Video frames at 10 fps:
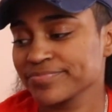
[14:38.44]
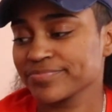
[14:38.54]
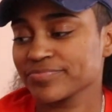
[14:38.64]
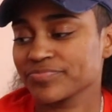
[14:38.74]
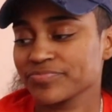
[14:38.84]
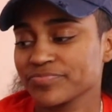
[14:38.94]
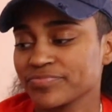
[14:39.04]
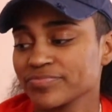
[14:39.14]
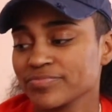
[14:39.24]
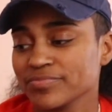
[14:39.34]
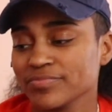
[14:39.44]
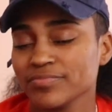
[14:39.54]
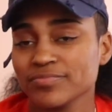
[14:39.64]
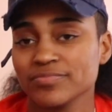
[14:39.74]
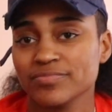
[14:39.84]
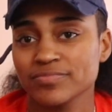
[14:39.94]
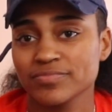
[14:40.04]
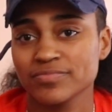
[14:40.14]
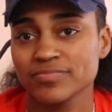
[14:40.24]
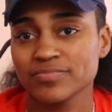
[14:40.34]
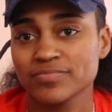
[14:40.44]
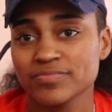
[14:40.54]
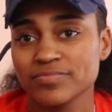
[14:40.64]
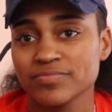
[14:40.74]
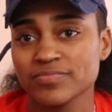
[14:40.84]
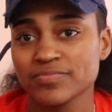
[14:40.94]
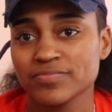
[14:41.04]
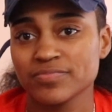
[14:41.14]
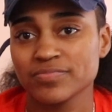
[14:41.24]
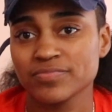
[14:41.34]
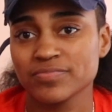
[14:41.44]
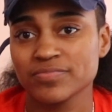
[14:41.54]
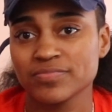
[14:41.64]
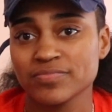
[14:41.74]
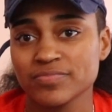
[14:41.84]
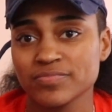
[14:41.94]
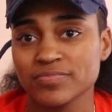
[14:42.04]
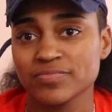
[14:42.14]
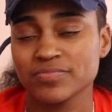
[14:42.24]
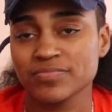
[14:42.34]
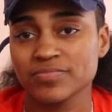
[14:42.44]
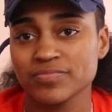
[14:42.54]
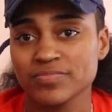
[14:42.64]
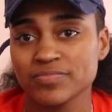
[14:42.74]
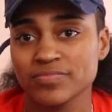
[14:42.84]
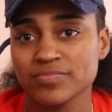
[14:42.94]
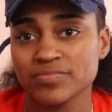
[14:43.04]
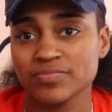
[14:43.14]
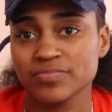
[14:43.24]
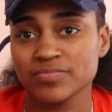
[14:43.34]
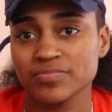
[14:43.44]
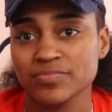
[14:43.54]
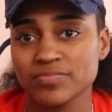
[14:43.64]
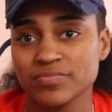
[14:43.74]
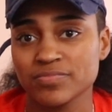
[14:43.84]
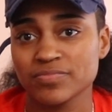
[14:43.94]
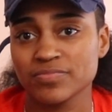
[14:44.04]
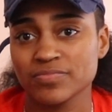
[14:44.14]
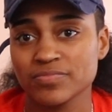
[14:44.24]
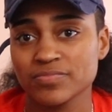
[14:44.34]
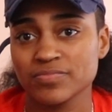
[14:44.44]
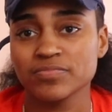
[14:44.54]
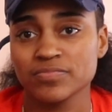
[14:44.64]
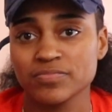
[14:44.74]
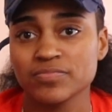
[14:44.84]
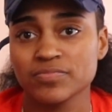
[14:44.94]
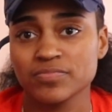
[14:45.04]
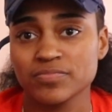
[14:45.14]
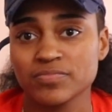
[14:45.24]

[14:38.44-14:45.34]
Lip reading: [no speech]